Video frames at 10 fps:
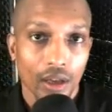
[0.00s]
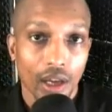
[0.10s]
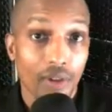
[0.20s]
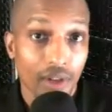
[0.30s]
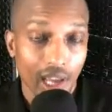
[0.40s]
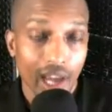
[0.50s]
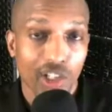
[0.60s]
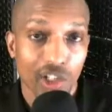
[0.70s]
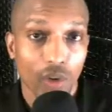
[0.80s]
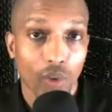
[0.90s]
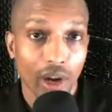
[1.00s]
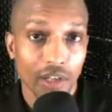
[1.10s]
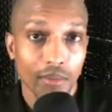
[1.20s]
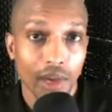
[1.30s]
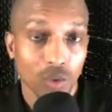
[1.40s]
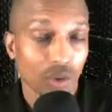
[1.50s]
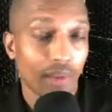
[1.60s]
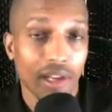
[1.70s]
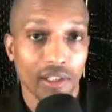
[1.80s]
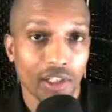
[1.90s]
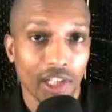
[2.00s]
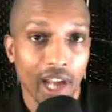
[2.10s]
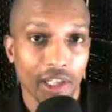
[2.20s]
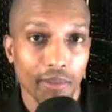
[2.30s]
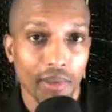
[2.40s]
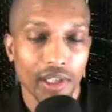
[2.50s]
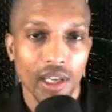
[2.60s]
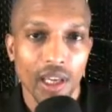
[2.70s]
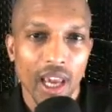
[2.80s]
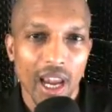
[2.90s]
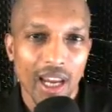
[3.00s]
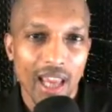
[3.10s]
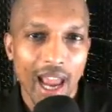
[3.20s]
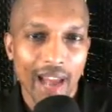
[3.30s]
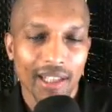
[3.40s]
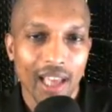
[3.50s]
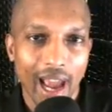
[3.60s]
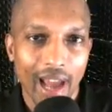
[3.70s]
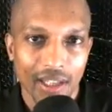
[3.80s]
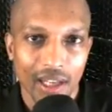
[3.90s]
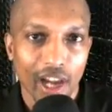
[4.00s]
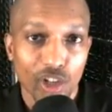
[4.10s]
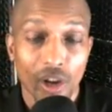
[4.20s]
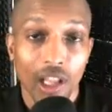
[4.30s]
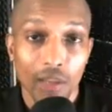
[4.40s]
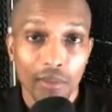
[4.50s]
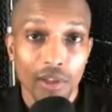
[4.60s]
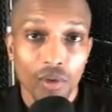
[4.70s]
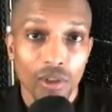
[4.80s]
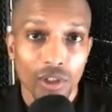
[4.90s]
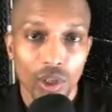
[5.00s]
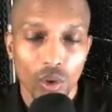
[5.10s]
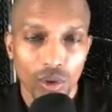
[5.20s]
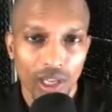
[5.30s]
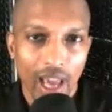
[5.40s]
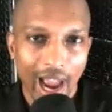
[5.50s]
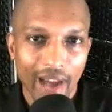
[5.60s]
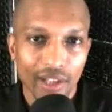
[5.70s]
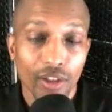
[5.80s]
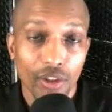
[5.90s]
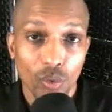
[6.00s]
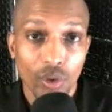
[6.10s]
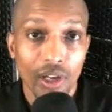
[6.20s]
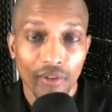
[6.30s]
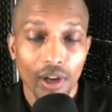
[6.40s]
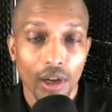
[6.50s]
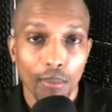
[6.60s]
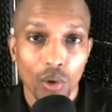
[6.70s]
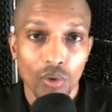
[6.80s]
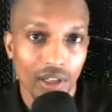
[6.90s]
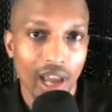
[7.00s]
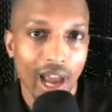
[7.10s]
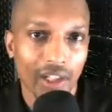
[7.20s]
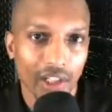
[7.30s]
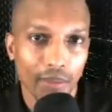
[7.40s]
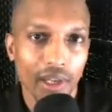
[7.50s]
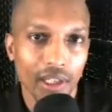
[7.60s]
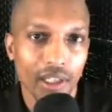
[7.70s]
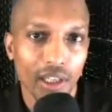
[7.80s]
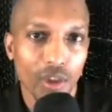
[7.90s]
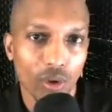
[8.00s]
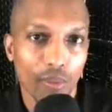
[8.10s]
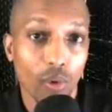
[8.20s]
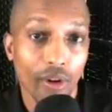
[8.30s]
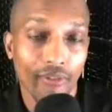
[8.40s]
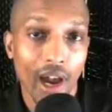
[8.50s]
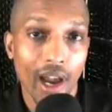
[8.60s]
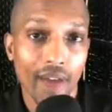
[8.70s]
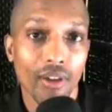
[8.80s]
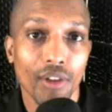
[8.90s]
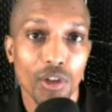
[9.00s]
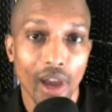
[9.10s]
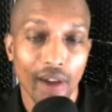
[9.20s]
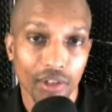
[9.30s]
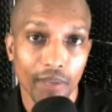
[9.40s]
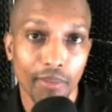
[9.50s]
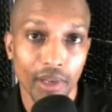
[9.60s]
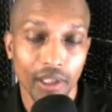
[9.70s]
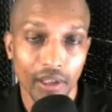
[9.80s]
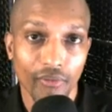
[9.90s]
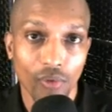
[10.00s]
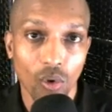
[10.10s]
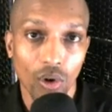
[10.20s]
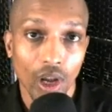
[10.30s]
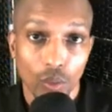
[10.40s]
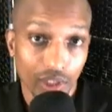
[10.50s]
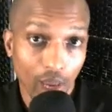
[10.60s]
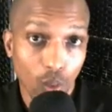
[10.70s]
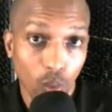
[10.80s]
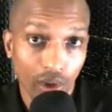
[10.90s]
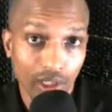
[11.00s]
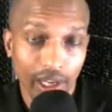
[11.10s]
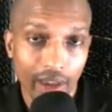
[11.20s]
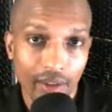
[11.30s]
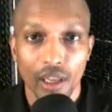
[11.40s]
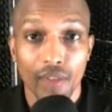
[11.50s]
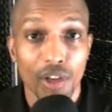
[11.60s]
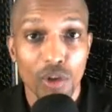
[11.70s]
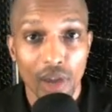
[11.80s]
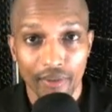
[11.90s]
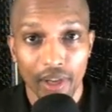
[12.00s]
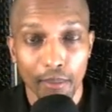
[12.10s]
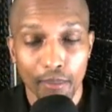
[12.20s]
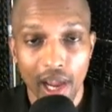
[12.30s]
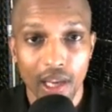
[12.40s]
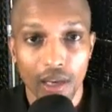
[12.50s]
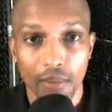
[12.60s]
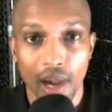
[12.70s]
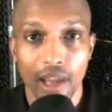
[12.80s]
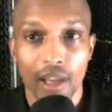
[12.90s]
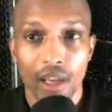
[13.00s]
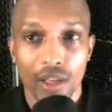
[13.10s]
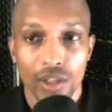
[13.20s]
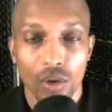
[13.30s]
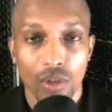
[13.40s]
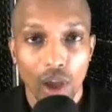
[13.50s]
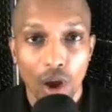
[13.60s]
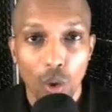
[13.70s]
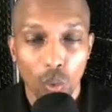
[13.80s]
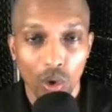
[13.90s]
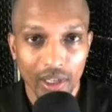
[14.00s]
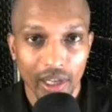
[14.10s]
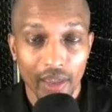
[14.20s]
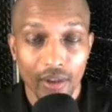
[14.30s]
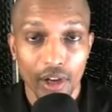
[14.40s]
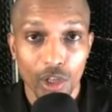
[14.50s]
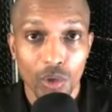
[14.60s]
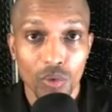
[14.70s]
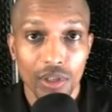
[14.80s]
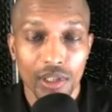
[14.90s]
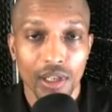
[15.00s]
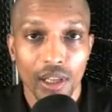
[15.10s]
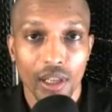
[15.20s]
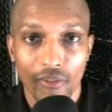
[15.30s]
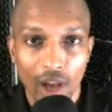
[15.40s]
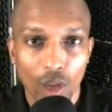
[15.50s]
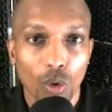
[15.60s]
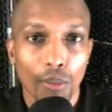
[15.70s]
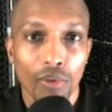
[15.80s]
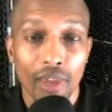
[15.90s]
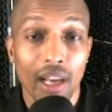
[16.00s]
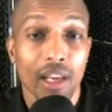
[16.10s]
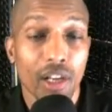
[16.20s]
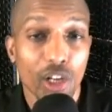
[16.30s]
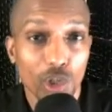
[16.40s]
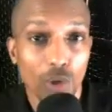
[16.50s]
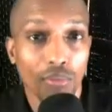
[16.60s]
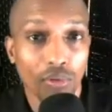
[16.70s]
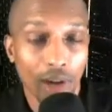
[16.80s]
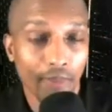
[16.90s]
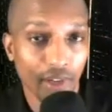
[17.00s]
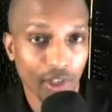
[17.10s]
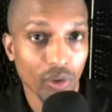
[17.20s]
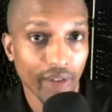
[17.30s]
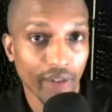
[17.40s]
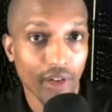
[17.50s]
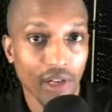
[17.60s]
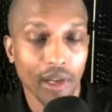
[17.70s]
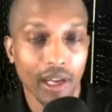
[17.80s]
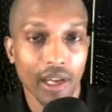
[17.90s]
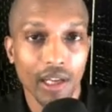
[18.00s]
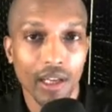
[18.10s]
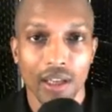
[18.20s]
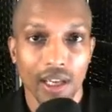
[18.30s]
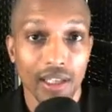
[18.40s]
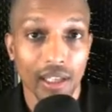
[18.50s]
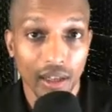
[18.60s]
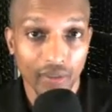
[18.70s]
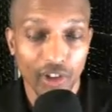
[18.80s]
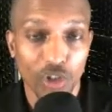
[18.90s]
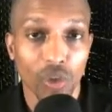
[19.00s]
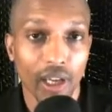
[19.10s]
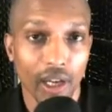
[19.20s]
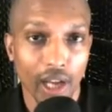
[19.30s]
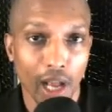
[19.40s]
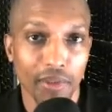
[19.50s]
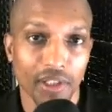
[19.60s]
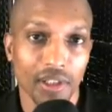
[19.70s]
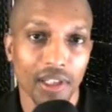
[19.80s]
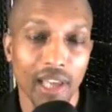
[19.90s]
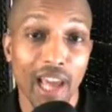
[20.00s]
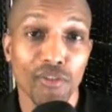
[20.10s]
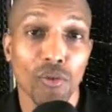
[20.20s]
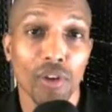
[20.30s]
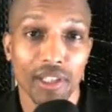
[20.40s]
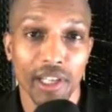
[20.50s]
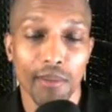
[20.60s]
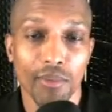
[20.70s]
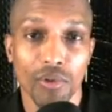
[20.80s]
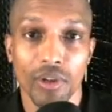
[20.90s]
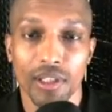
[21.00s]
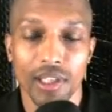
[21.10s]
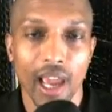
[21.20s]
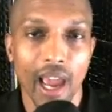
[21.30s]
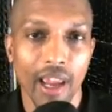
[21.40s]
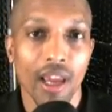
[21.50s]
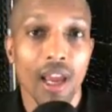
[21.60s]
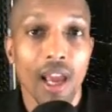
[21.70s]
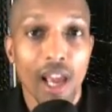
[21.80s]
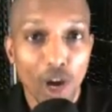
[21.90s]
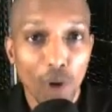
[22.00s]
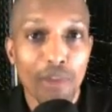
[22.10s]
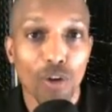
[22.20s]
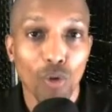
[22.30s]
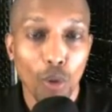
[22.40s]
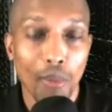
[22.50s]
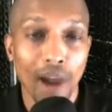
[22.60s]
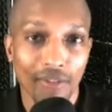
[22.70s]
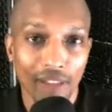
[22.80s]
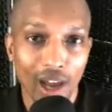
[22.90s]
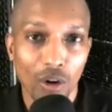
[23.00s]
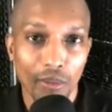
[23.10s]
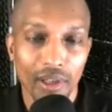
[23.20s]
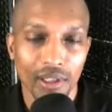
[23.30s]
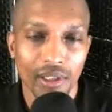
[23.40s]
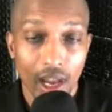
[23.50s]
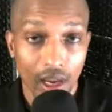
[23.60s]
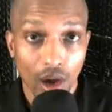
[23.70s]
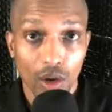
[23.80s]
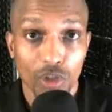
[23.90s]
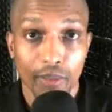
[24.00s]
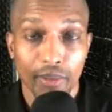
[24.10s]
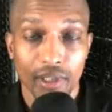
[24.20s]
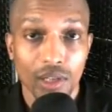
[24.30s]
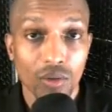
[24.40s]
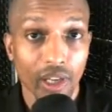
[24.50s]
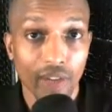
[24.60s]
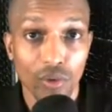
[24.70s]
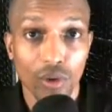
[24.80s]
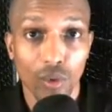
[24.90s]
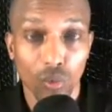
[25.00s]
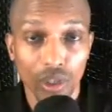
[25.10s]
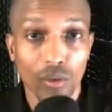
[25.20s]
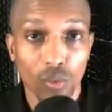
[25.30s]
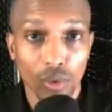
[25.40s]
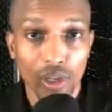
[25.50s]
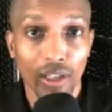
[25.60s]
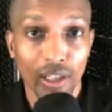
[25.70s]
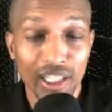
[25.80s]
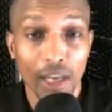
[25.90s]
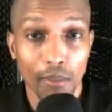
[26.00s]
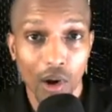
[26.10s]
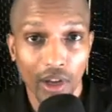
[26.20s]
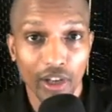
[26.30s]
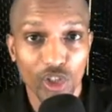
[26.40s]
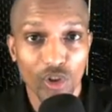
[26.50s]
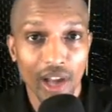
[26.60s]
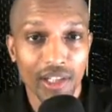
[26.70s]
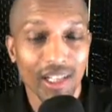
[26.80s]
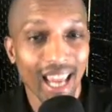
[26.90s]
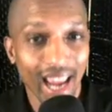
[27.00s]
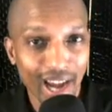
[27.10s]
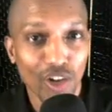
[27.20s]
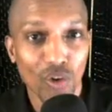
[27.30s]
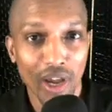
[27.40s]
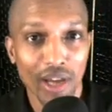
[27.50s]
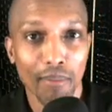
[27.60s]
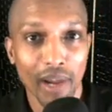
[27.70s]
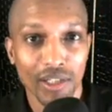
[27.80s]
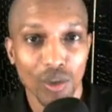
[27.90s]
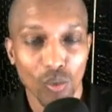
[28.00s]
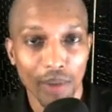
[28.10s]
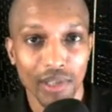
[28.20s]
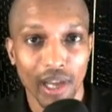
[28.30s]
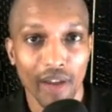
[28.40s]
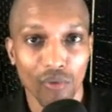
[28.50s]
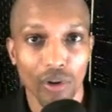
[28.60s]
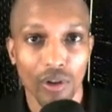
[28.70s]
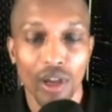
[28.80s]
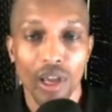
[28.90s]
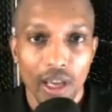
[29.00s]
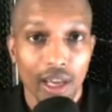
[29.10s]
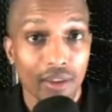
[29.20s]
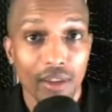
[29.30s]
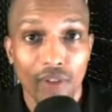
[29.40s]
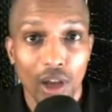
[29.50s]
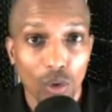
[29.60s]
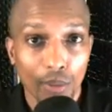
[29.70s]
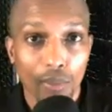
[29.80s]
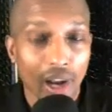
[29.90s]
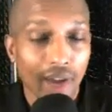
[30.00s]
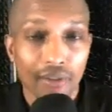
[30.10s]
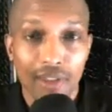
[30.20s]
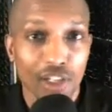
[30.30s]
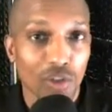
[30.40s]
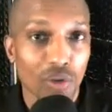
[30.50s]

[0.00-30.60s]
in their text generation models was basically chat gpt and he actually adds an extra element to it so it's actually three different components you had gpt 3.5 and then you have gpt 4 which they work together and then you have the companion bot so they all work together in unison and they follow up on that initial prompt that you give it in the beginning until it eventually accomplishes the task for an example you can say hey help me grow my flower business and auto gpt will give you a really realistic marketing strategy and create a basic website for you and then follow up on every everything that you